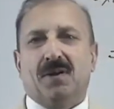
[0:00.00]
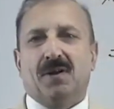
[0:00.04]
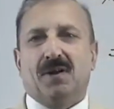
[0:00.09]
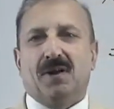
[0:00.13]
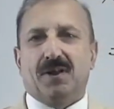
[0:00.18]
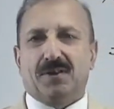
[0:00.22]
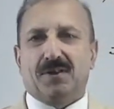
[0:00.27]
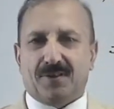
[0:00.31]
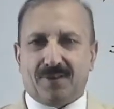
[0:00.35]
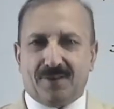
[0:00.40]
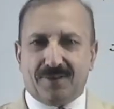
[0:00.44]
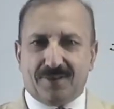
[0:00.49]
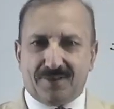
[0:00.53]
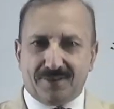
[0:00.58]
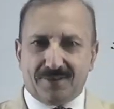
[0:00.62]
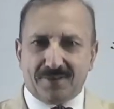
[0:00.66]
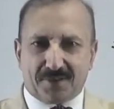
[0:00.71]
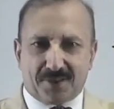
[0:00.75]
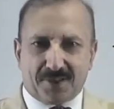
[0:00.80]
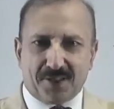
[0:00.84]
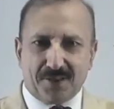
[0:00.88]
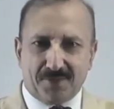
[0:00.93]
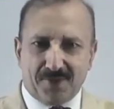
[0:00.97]
It's a
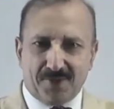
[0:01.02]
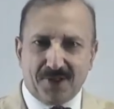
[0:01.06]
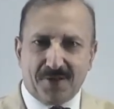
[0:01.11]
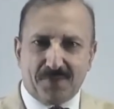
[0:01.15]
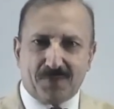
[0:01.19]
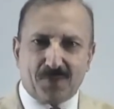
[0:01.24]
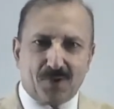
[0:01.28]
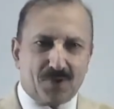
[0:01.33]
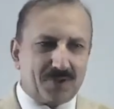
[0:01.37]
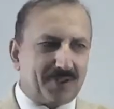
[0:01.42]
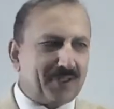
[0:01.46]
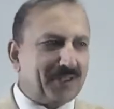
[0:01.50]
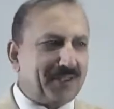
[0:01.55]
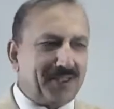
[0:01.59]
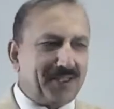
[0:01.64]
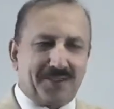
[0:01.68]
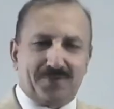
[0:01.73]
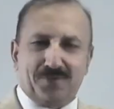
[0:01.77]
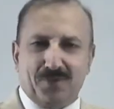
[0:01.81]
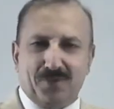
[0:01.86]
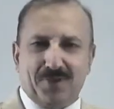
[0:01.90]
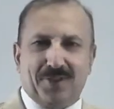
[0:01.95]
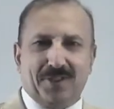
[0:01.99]
similar process
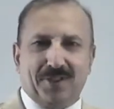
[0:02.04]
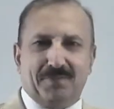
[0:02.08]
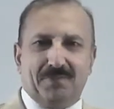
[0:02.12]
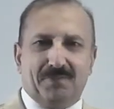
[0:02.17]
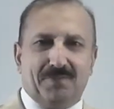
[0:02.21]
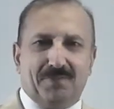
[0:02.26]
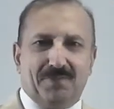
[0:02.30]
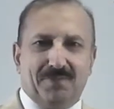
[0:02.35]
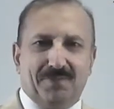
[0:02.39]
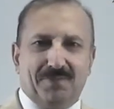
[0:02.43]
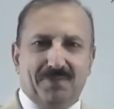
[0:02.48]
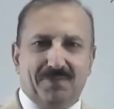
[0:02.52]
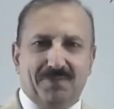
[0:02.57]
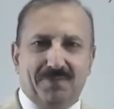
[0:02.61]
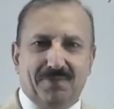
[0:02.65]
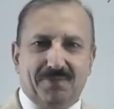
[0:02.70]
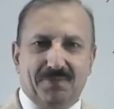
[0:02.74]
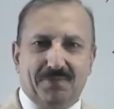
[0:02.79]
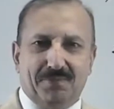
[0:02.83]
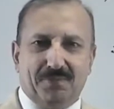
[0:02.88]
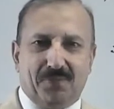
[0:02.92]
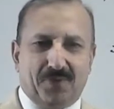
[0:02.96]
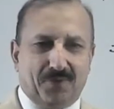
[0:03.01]
that we did
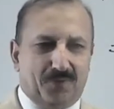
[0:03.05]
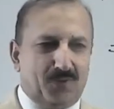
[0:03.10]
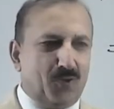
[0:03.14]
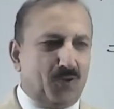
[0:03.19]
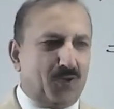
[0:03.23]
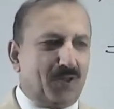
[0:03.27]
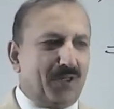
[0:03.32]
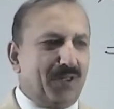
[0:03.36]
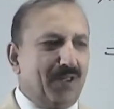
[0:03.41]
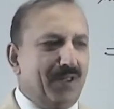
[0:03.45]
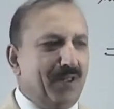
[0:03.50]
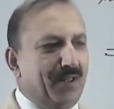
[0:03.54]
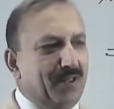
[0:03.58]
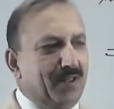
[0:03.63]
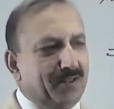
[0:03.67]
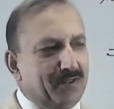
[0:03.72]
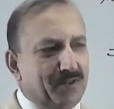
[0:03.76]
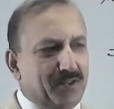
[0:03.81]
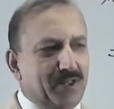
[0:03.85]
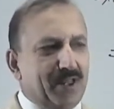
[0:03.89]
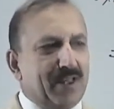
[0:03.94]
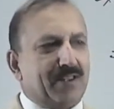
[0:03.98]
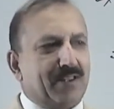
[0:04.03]
before.
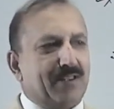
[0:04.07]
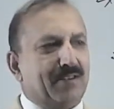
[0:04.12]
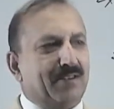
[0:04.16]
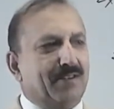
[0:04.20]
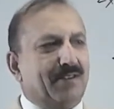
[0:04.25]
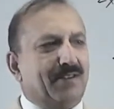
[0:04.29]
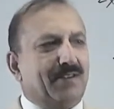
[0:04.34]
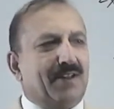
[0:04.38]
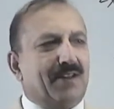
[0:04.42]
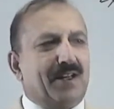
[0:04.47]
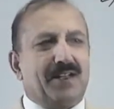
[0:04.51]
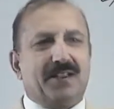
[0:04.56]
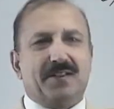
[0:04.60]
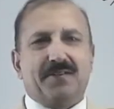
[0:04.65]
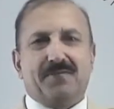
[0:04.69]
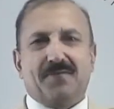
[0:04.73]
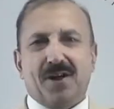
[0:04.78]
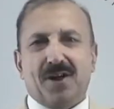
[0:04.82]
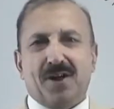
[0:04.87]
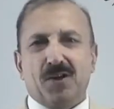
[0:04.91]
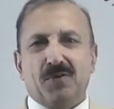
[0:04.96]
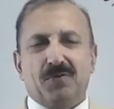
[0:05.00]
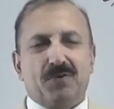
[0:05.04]
Yes, Write the
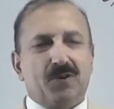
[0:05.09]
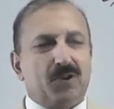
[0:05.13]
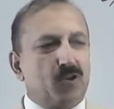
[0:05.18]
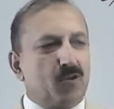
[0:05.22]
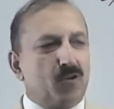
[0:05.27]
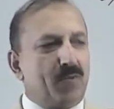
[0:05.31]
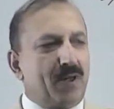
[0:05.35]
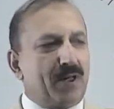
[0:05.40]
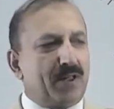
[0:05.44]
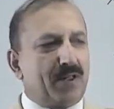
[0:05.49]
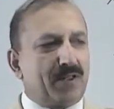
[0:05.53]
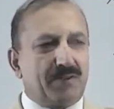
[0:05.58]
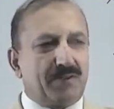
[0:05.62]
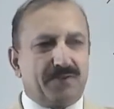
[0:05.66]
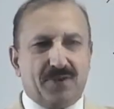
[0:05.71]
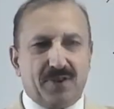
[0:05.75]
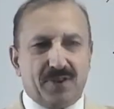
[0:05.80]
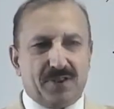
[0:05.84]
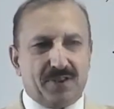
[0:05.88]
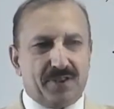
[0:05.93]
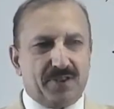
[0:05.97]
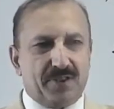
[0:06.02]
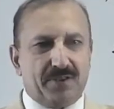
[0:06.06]
value of trigonometric
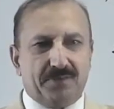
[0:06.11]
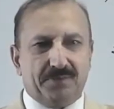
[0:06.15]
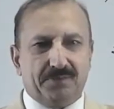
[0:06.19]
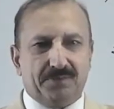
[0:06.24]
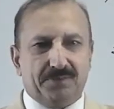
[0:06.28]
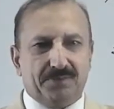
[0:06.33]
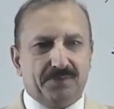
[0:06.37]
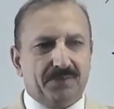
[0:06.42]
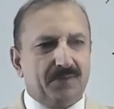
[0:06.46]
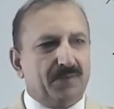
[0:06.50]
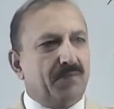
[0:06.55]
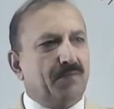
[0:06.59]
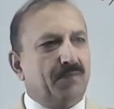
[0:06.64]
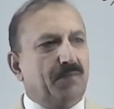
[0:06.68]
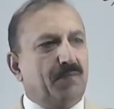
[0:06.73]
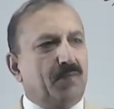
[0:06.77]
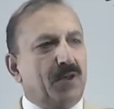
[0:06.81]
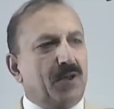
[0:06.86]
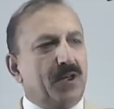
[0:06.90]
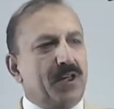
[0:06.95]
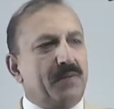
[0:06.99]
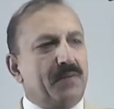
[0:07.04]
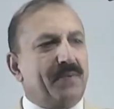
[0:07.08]
function,
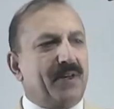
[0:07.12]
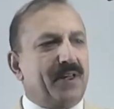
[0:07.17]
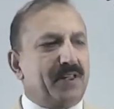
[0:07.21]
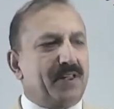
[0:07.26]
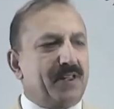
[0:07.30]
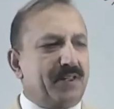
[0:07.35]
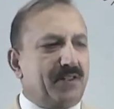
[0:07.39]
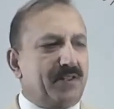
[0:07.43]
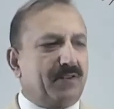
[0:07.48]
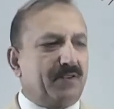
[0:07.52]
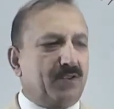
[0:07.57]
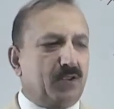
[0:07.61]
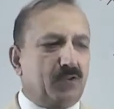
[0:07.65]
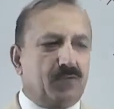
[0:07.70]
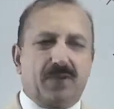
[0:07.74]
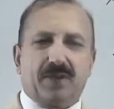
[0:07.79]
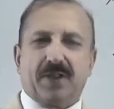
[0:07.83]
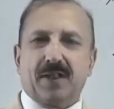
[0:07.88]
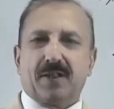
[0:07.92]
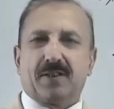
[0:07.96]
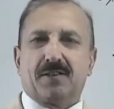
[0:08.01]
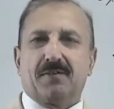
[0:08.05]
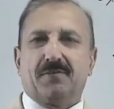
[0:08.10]
multiply it, you will
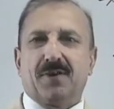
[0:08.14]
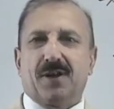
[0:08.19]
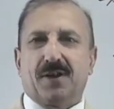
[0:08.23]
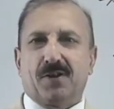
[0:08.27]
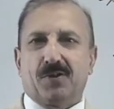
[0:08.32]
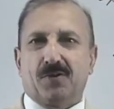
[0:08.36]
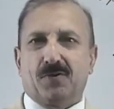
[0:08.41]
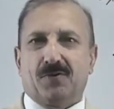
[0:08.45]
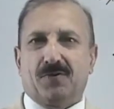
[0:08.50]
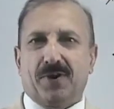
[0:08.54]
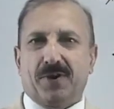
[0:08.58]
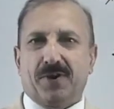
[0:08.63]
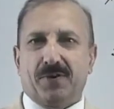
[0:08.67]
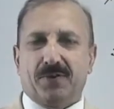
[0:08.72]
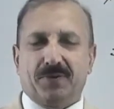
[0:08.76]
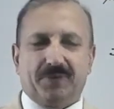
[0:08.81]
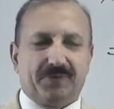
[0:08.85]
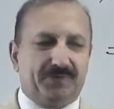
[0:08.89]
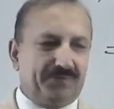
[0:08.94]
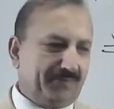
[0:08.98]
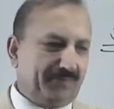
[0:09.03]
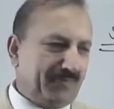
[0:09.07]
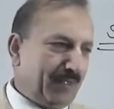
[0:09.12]
get the value of unknown.
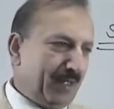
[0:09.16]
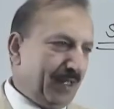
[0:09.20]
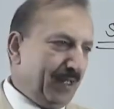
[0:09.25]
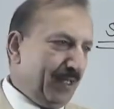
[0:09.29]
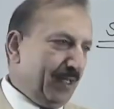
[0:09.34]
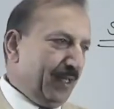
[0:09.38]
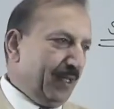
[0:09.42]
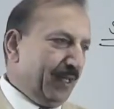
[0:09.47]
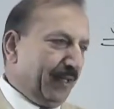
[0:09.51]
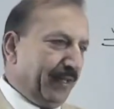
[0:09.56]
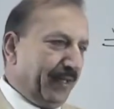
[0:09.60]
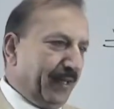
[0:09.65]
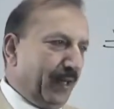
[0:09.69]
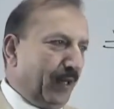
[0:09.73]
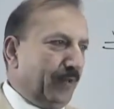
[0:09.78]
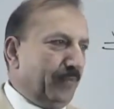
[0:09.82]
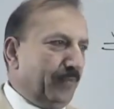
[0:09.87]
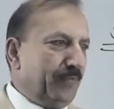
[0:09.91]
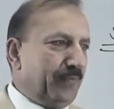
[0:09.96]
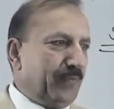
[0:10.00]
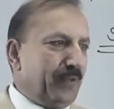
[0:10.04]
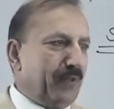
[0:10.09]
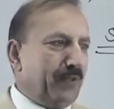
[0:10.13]

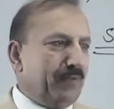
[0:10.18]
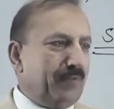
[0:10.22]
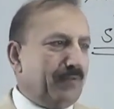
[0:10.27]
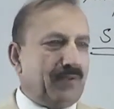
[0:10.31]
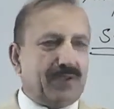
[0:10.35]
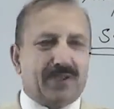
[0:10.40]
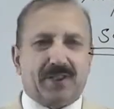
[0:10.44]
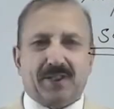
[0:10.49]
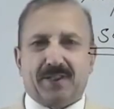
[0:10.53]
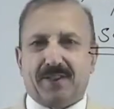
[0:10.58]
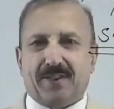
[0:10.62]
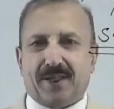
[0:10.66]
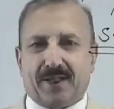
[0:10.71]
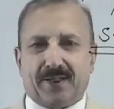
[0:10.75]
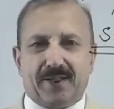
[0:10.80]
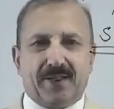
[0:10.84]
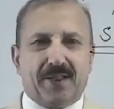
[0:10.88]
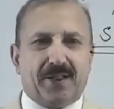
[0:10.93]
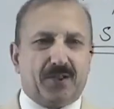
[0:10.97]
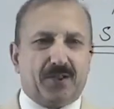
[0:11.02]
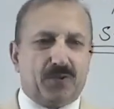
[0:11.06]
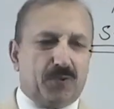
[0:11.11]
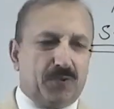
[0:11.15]
Now, for the second
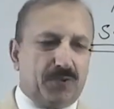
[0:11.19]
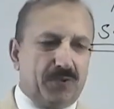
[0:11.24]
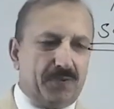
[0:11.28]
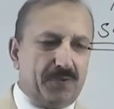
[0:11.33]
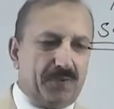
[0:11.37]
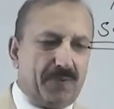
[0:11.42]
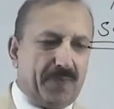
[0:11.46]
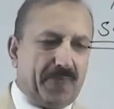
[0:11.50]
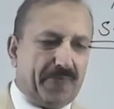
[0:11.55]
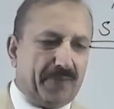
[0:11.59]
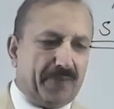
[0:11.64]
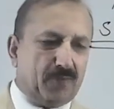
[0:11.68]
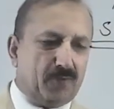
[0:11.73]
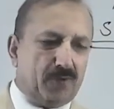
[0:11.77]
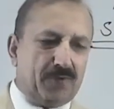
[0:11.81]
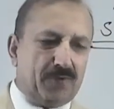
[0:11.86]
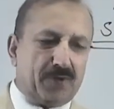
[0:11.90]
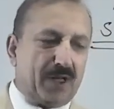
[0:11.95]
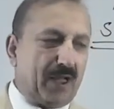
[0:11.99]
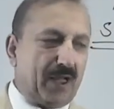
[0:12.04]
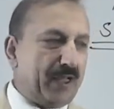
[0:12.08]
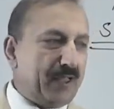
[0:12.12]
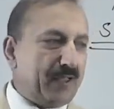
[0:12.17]
unknown, we will
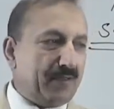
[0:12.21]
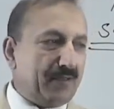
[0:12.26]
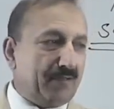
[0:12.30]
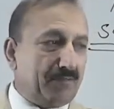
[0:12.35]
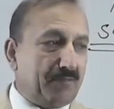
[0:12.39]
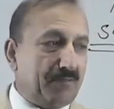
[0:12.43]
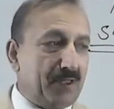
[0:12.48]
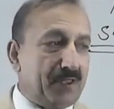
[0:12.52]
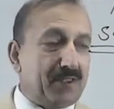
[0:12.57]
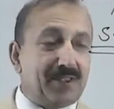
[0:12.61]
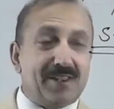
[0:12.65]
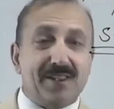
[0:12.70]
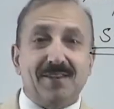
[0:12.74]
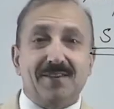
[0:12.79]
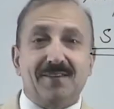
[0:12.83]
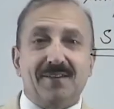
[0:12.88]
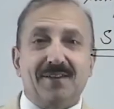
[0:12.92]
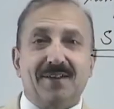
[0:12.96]
write this is